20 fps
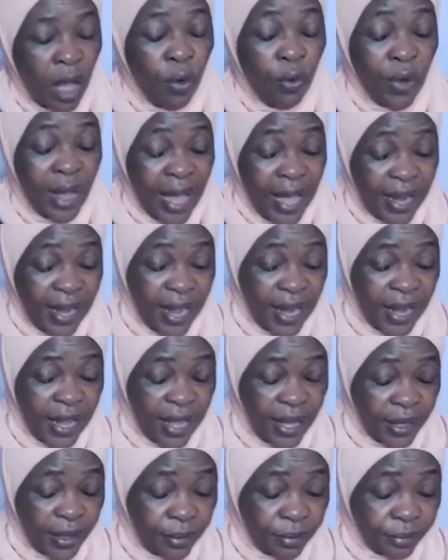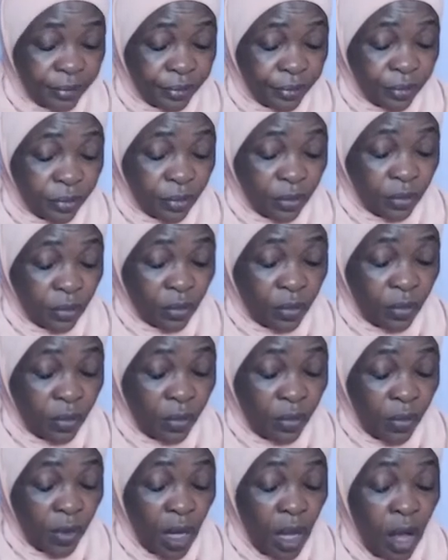We ended it.
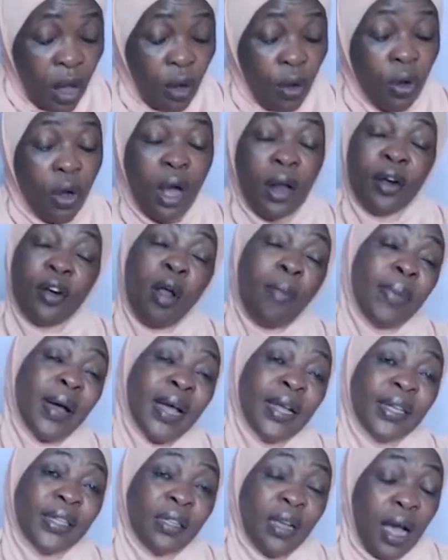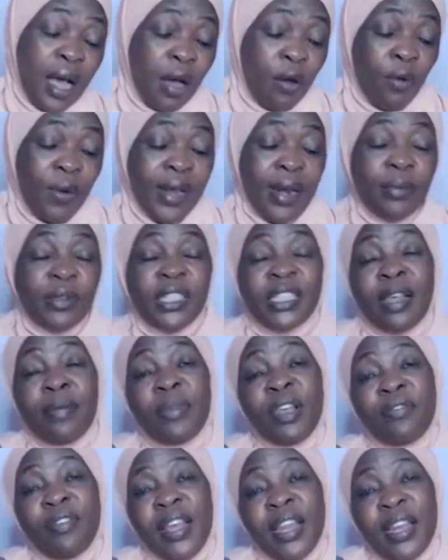Robert, when you see
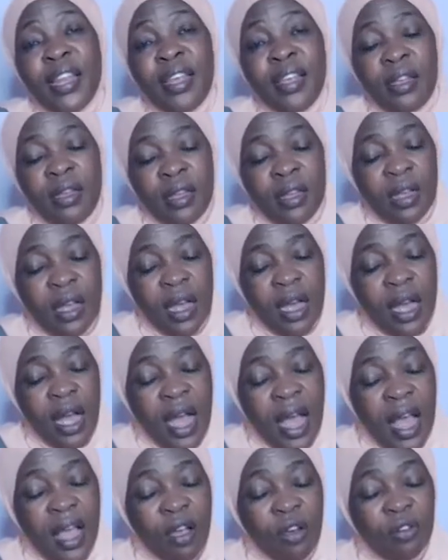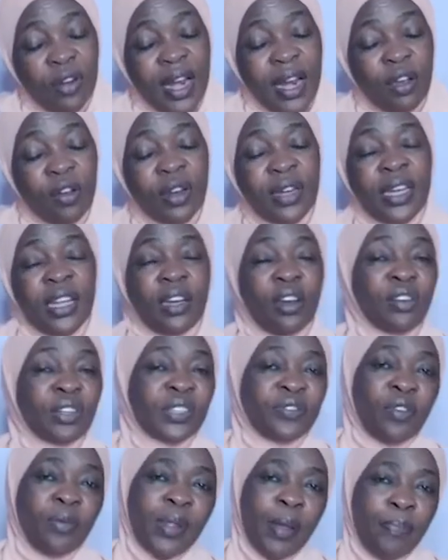me reading, I already gotten a
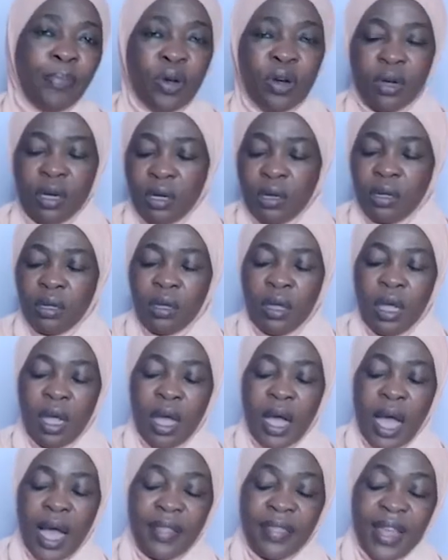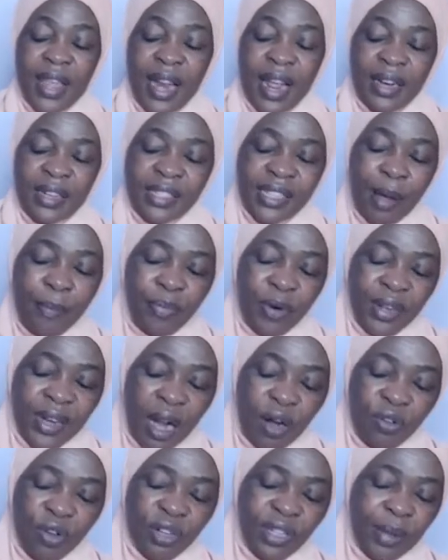note from the book, and then at some point
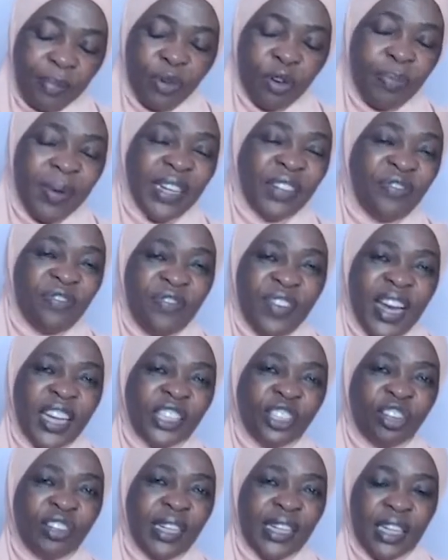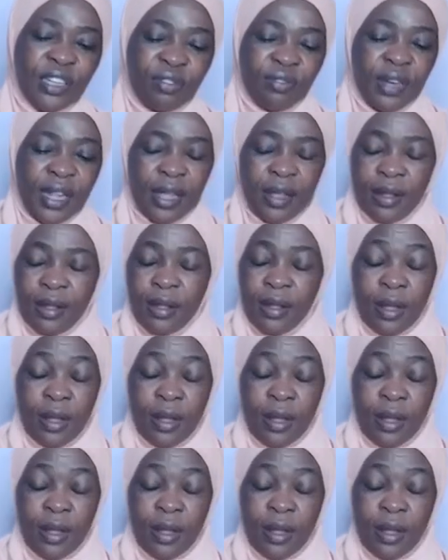I'll go to the book, but very shortly today.